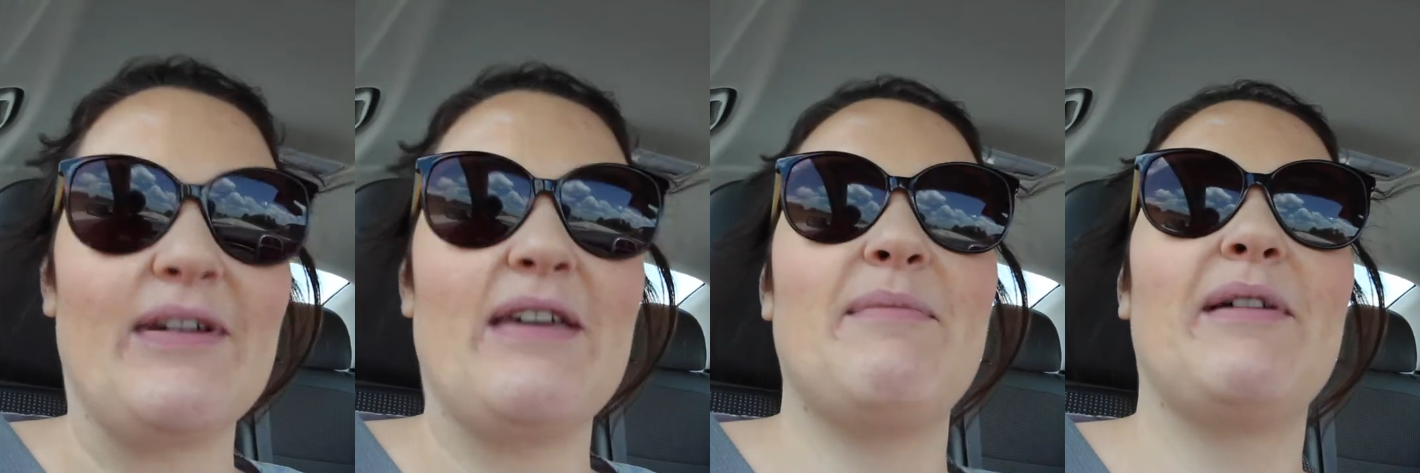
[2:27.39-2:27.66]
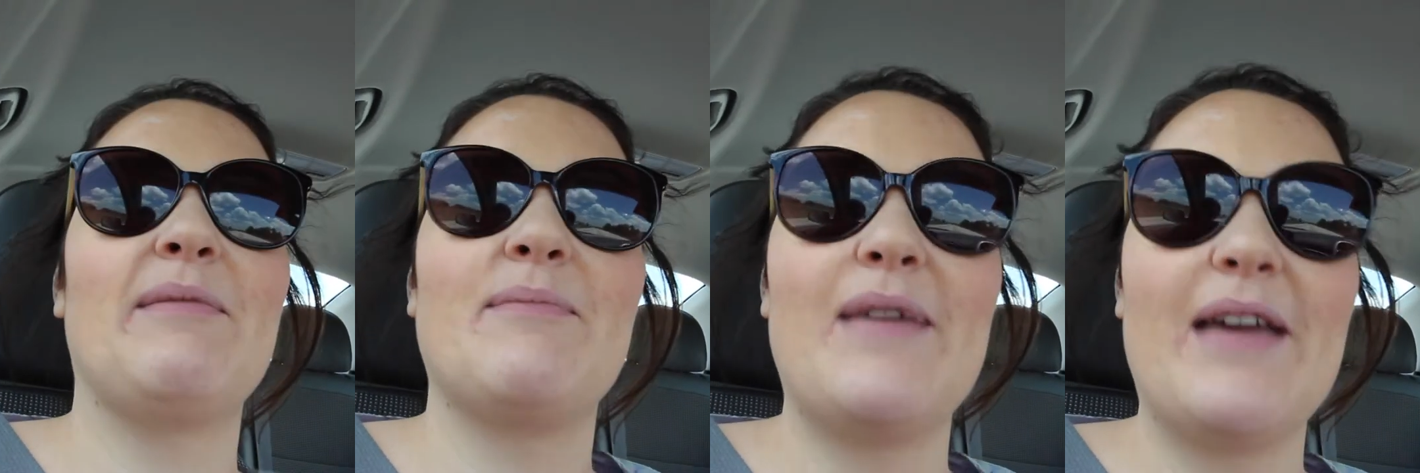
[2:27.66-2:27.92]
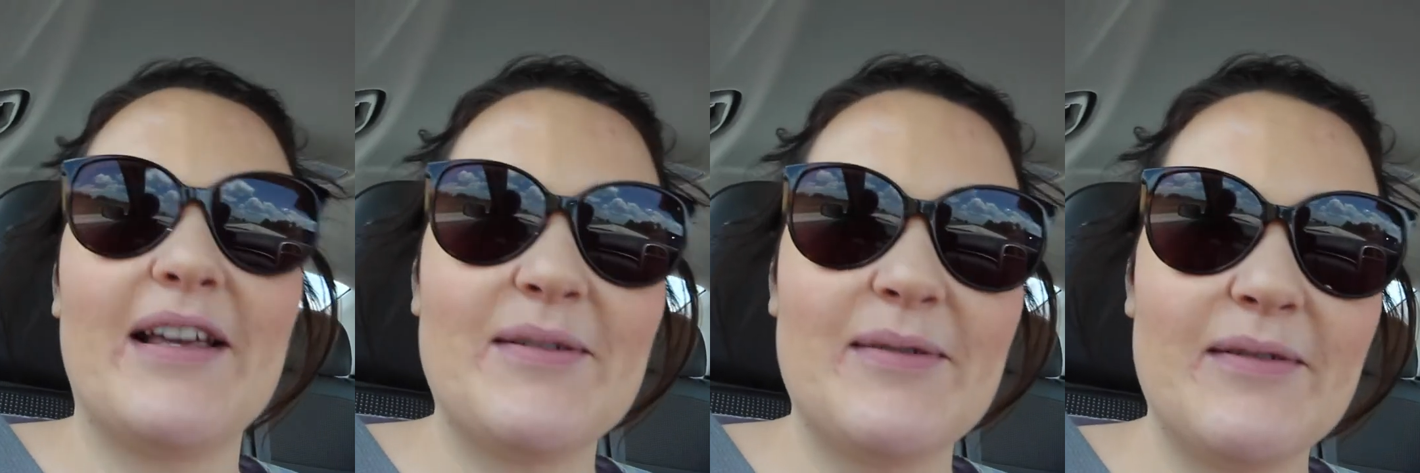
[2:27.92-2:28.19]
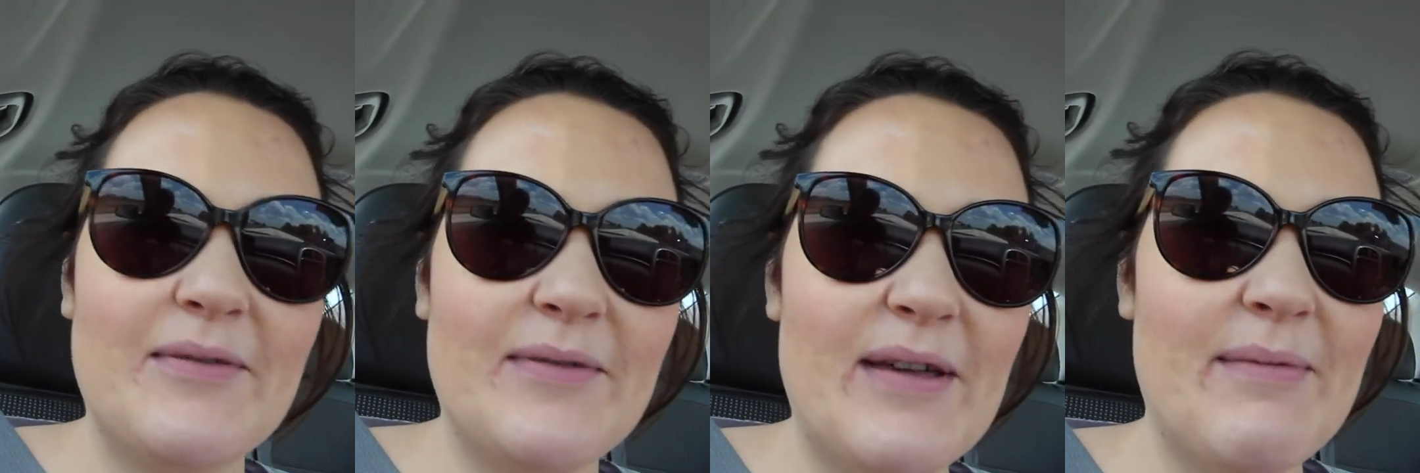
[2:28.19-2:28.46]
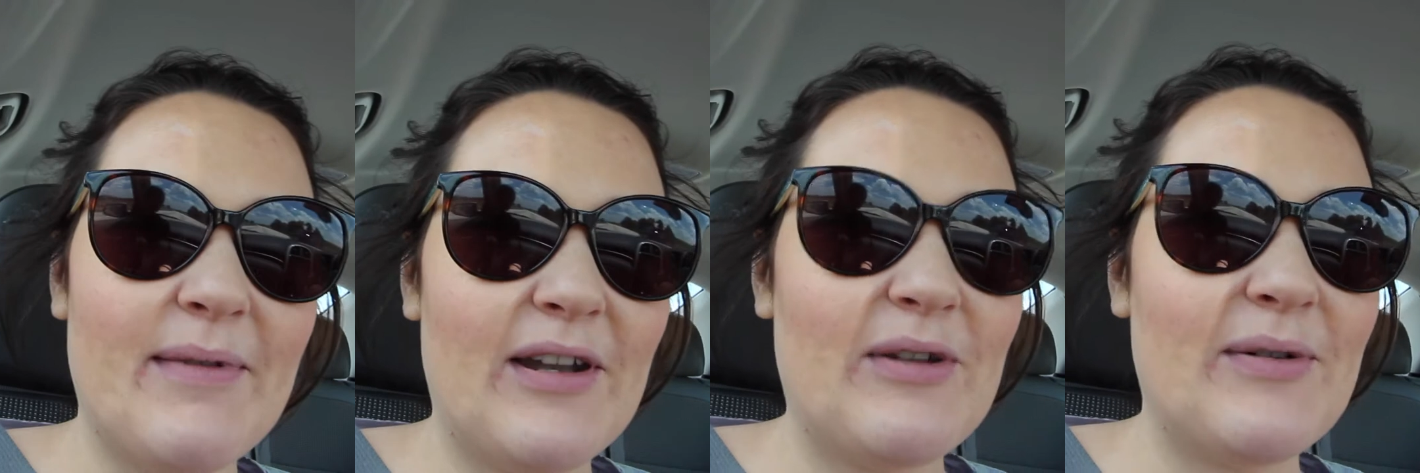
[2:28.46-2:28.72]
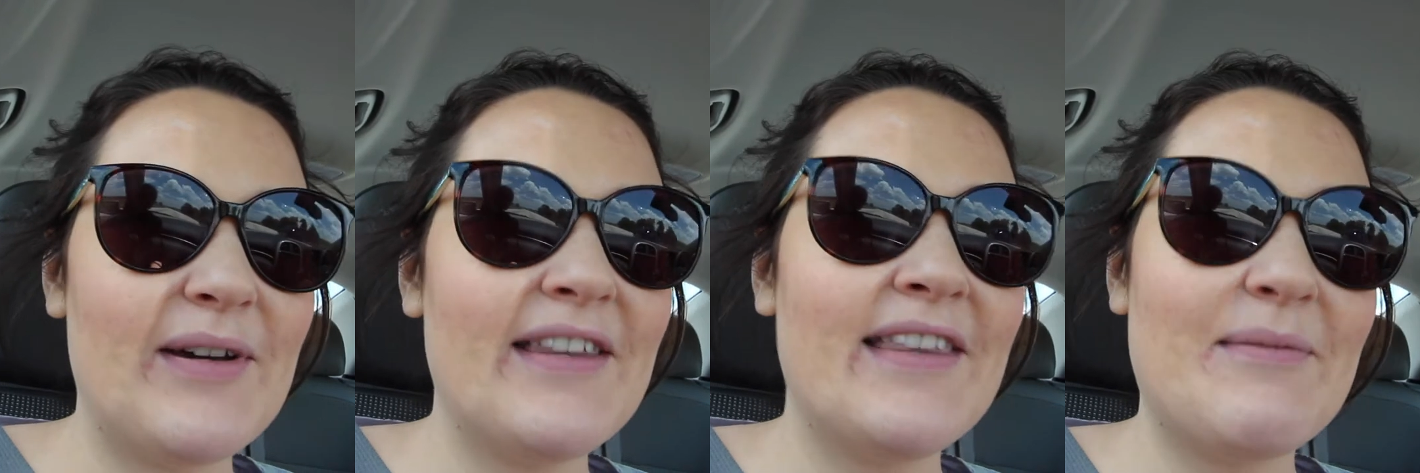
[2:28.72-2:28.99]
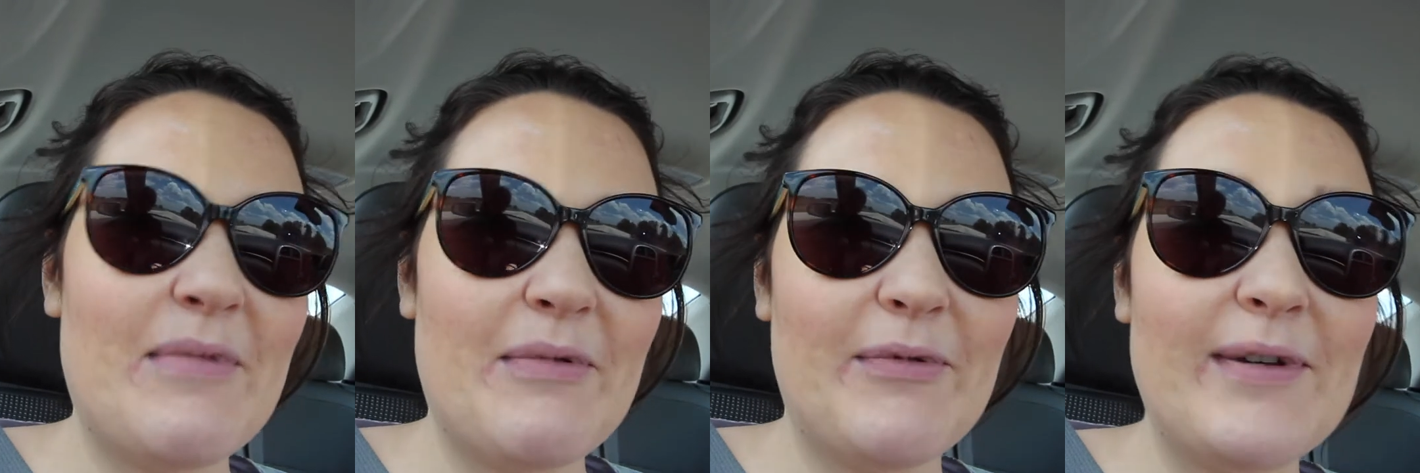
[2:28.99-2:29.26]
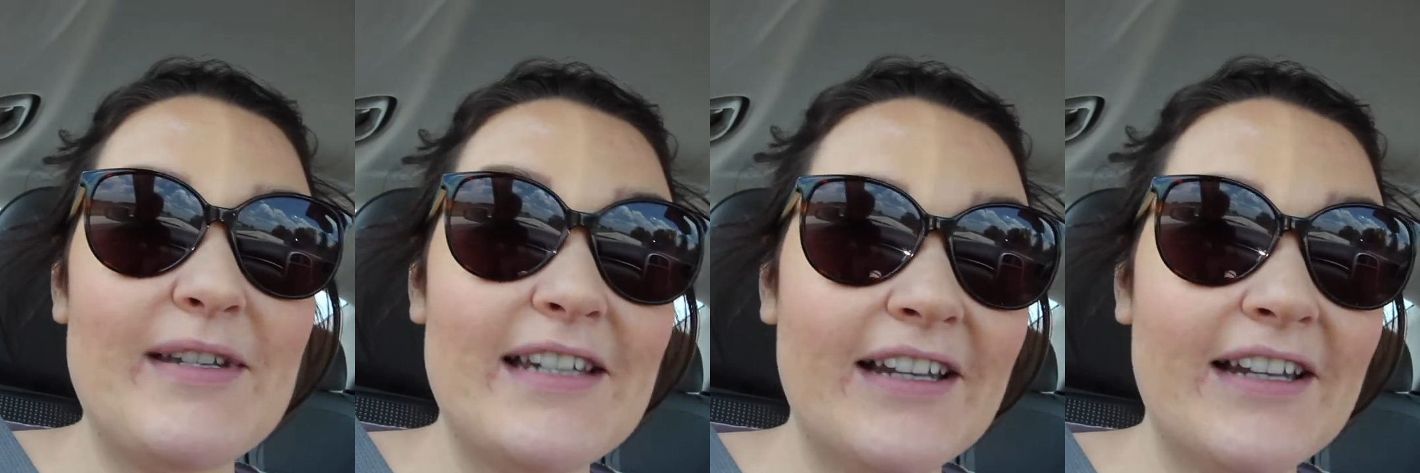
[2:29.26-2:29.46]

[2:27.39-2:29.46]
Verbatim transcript: we bit makes we bit annoyed that we